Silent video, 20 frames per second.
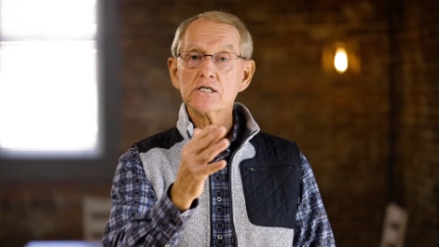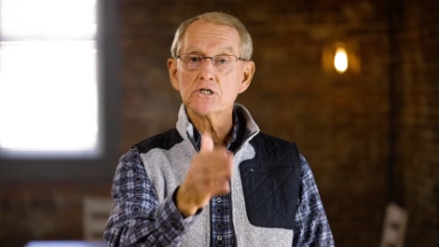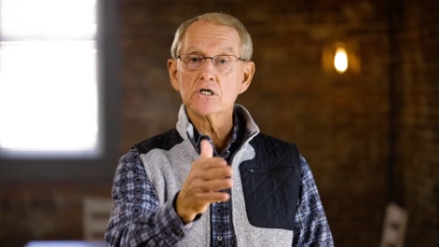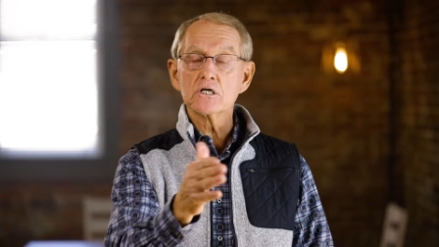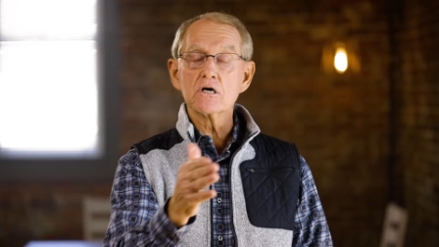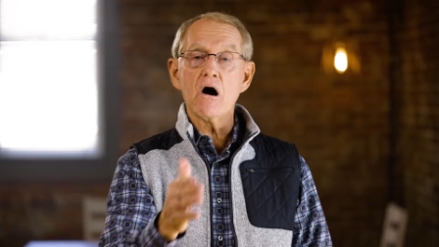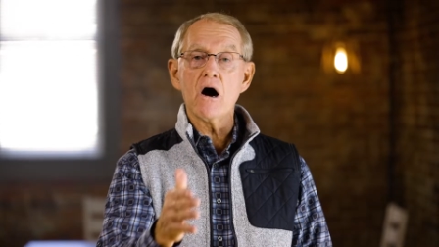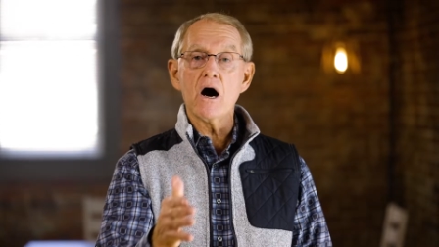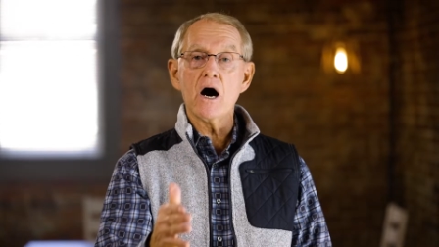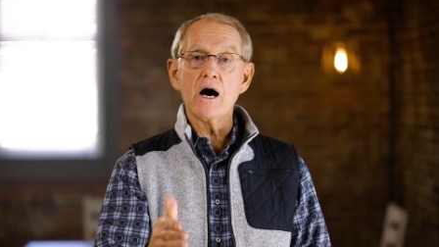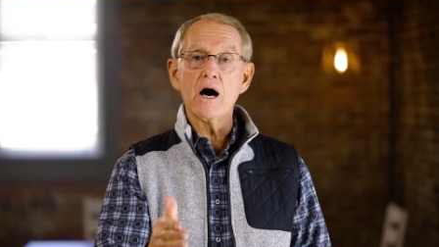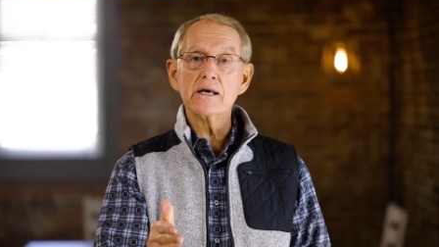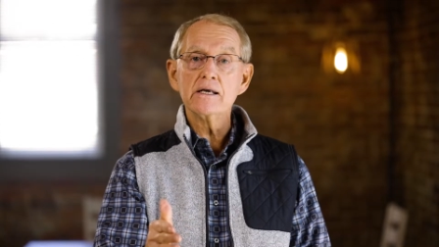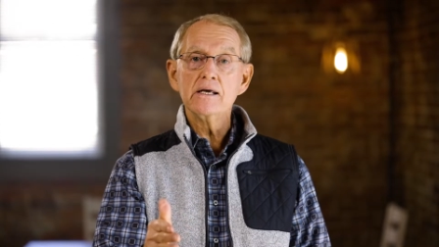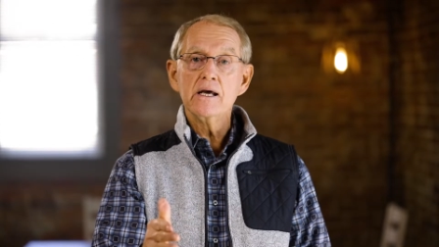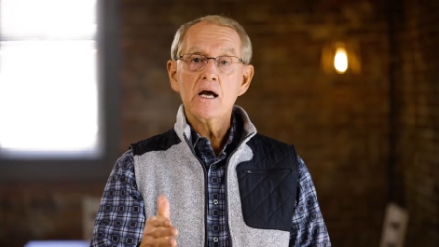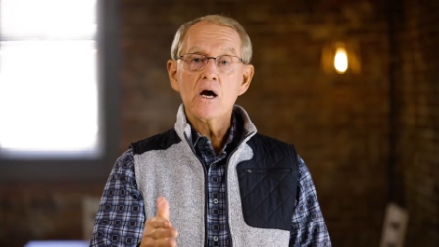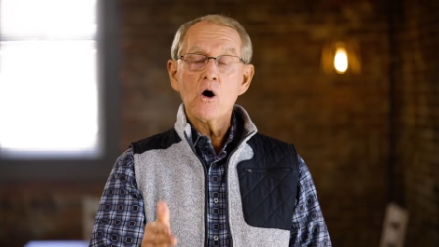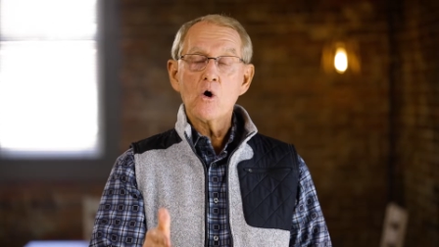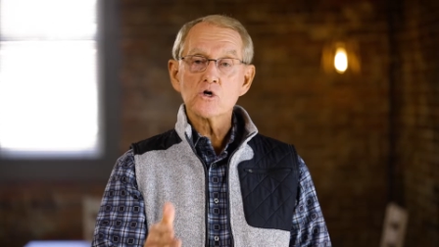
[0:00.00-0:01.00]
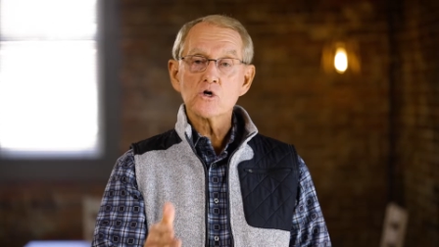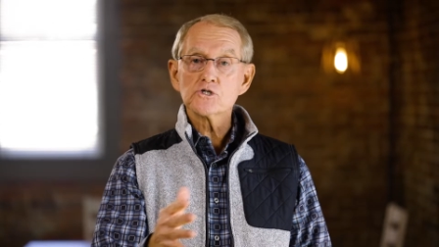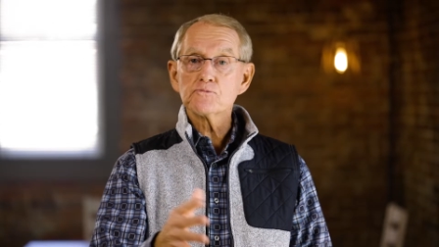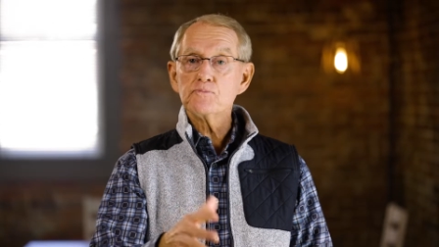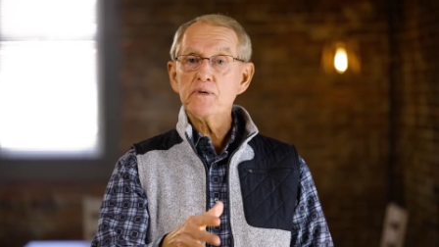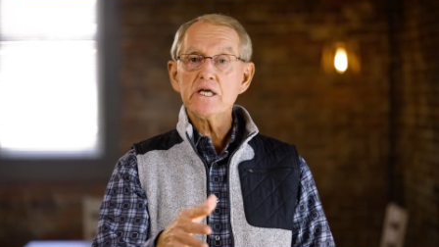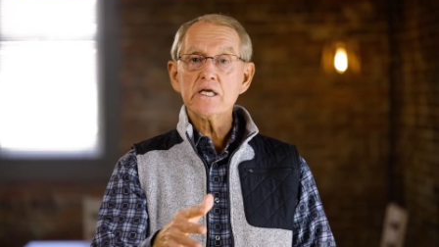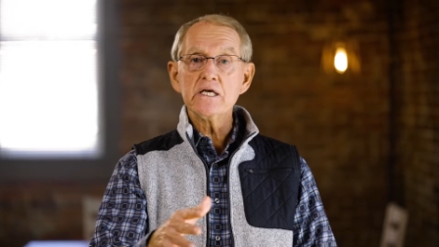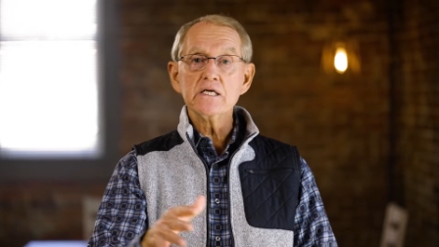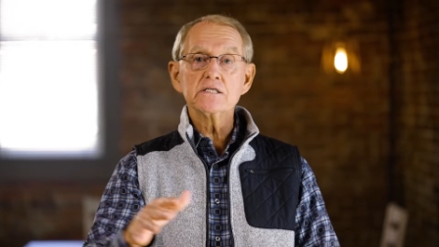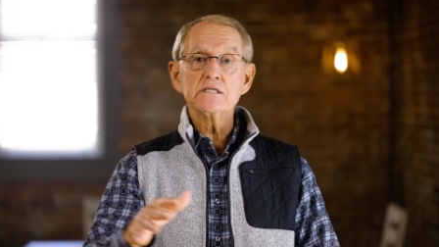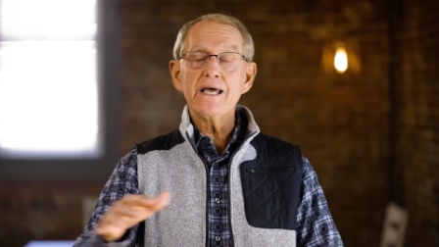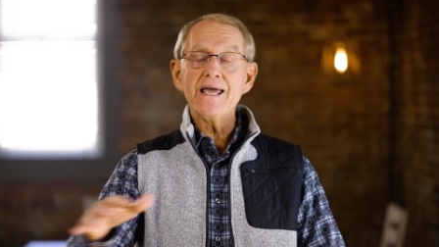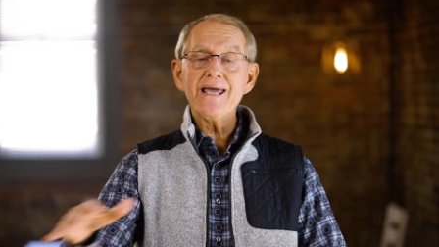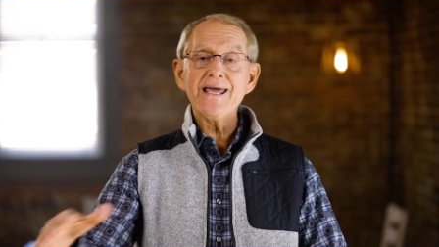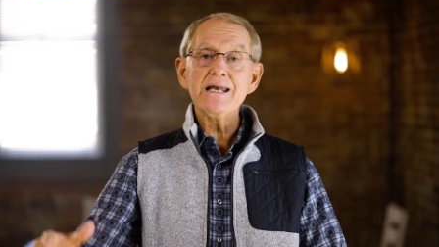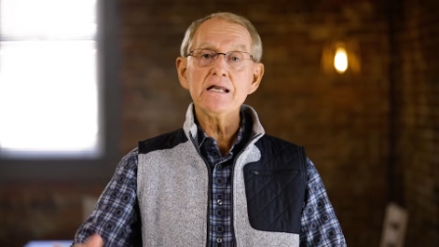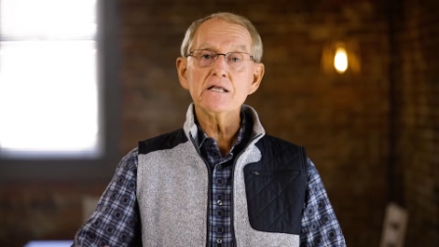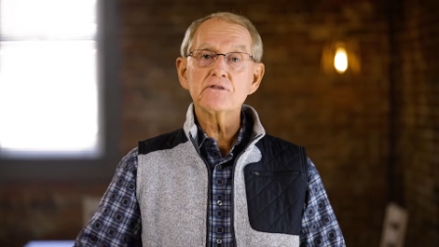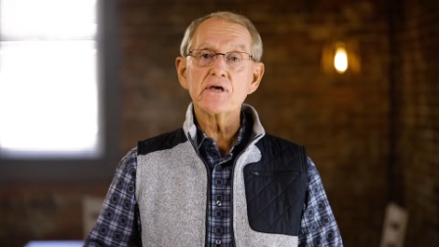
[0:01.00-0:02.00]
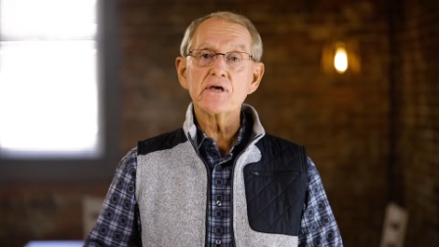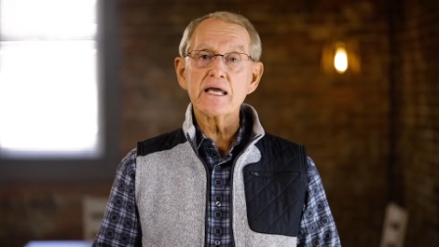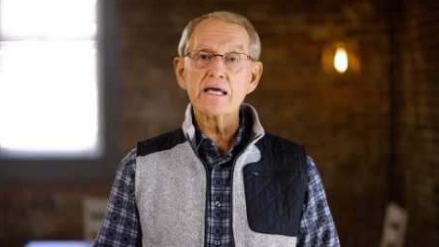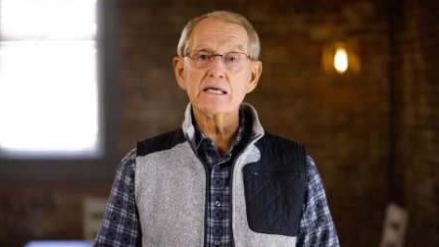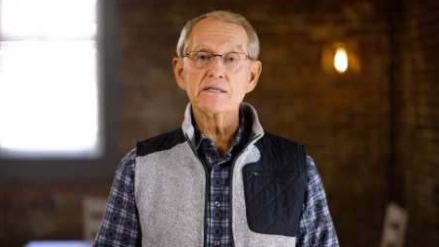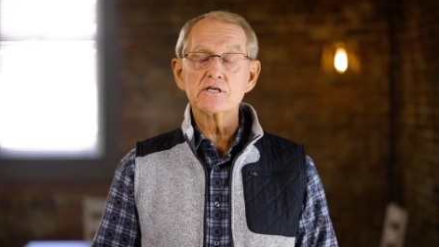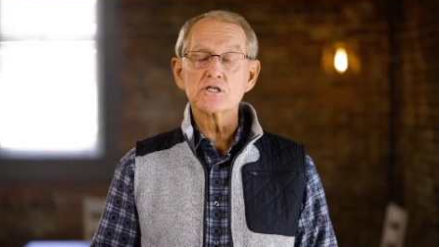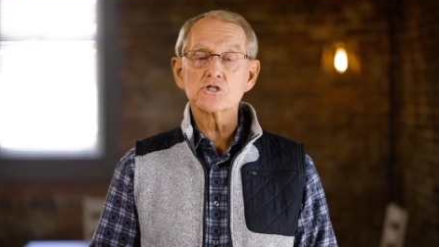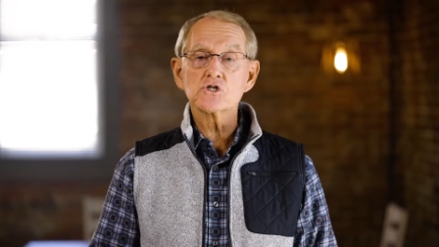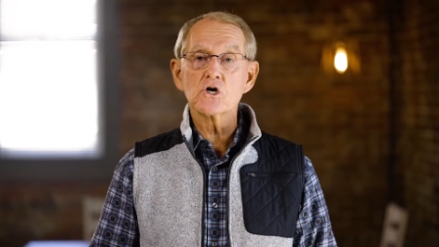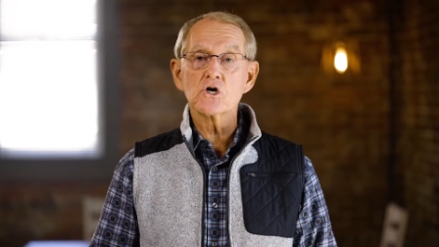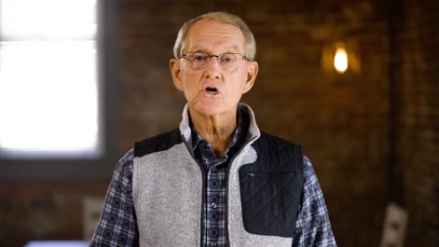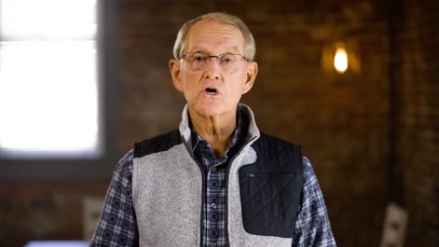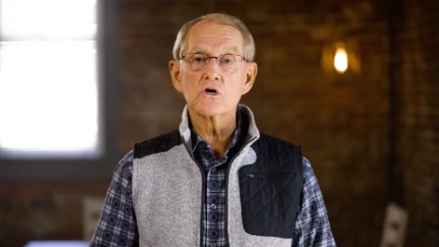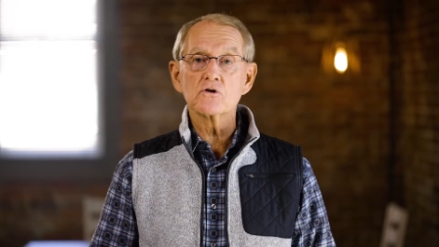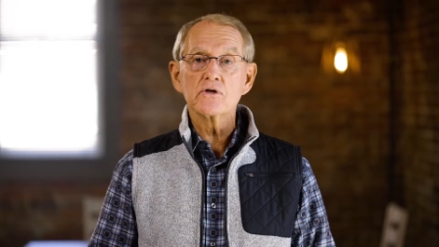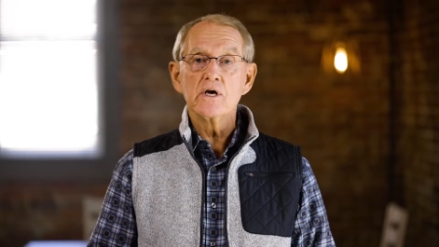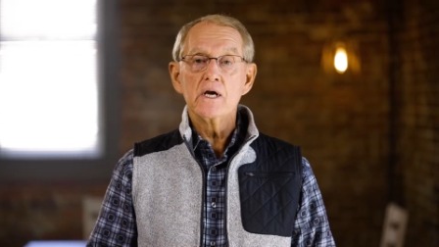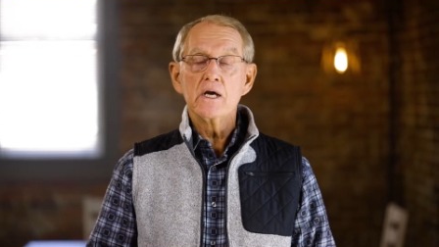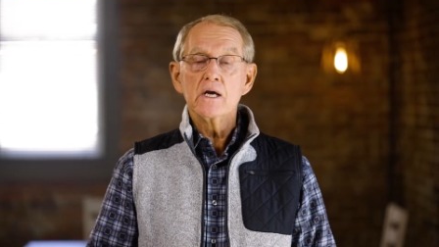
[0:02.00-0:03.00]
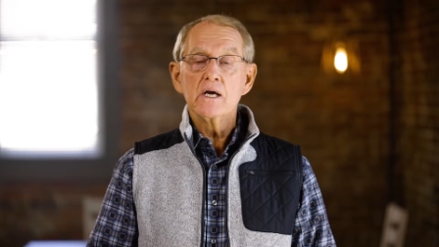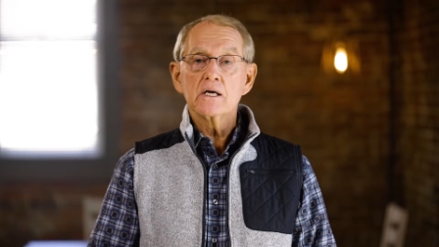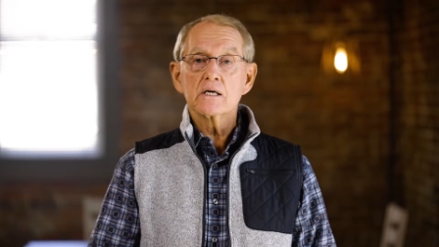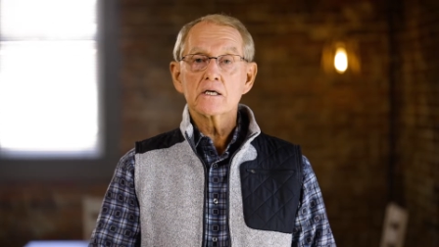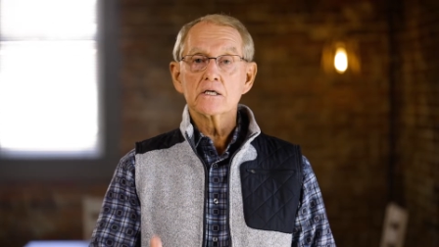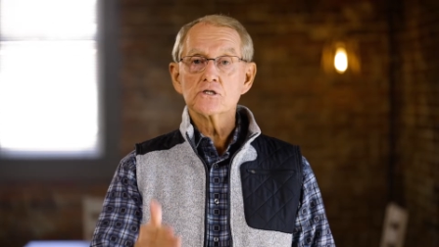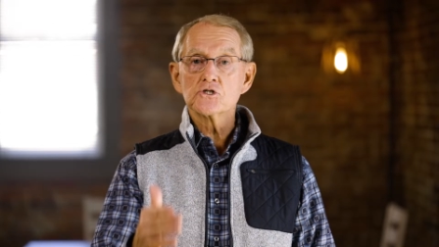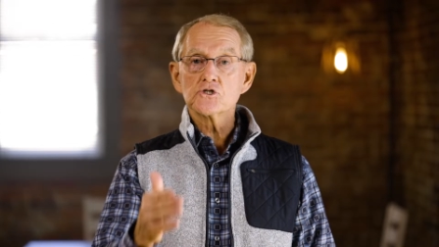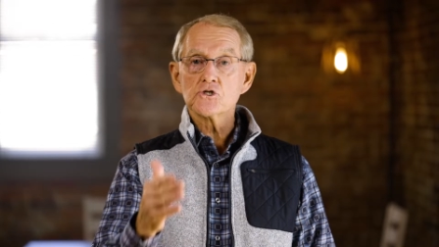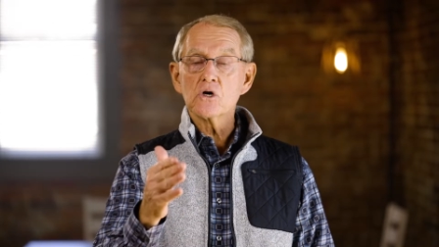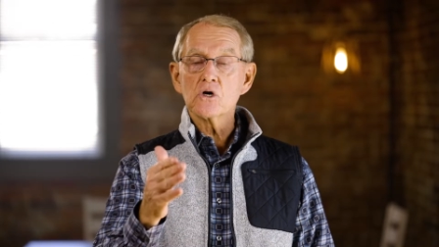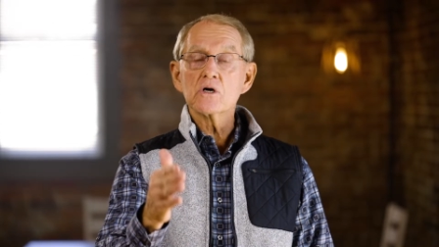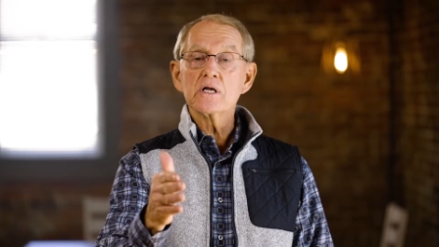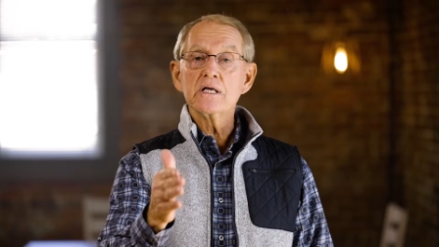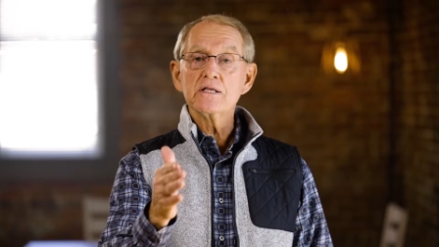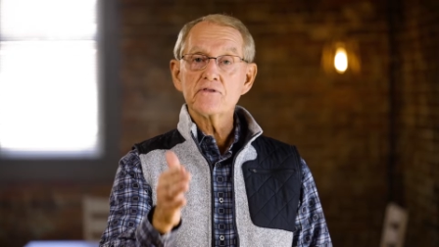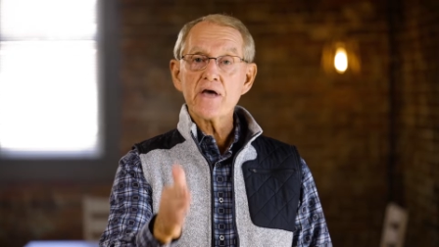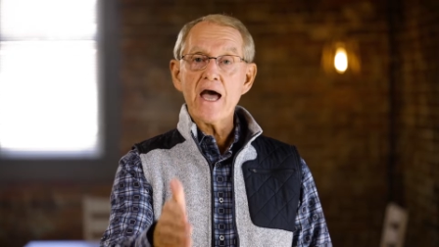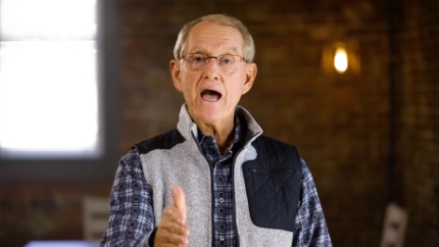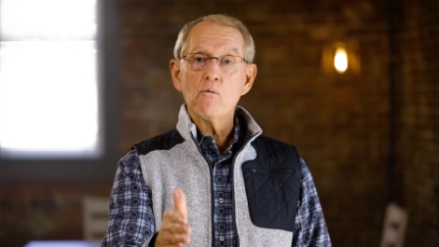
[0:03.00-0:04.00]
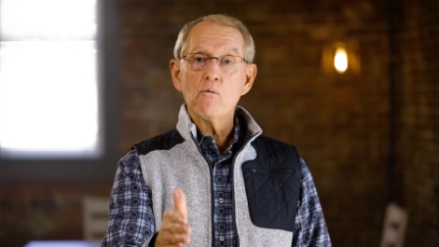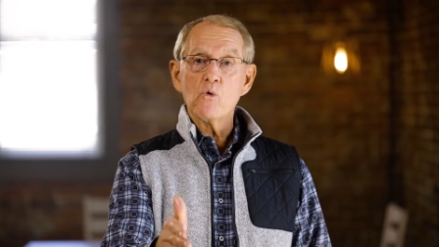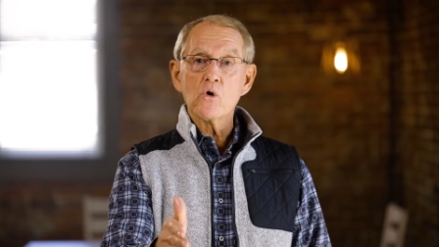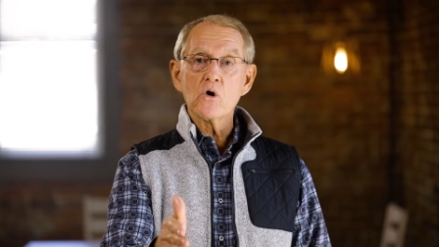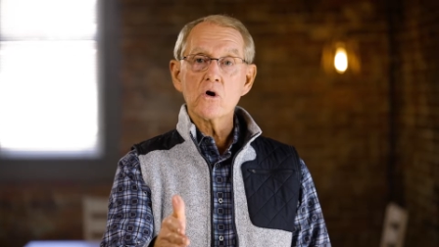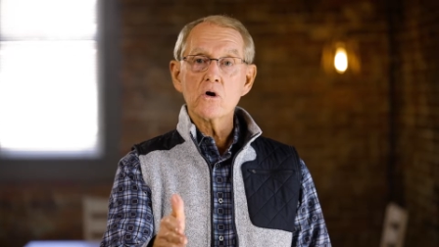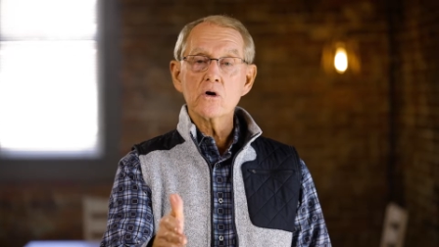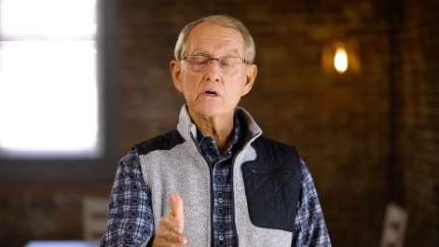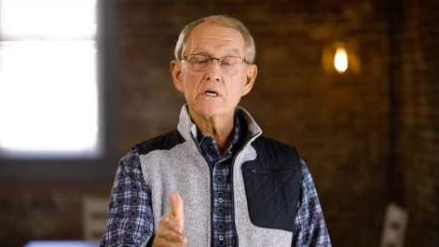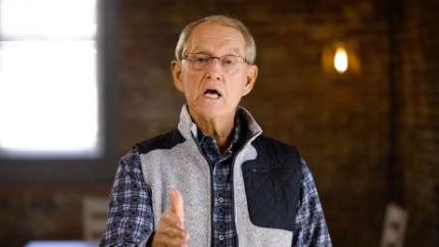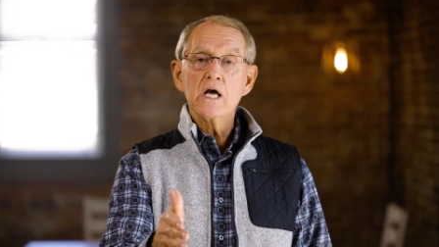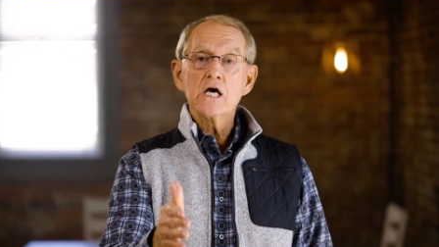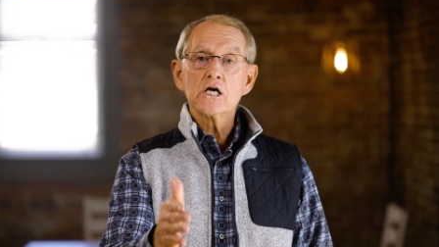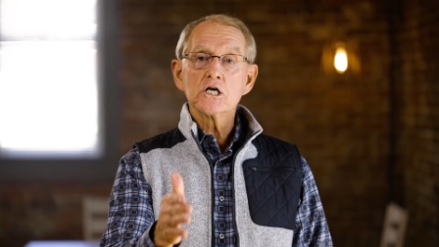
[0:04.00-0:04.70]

to God or speaking to anything in this earth concerning that word,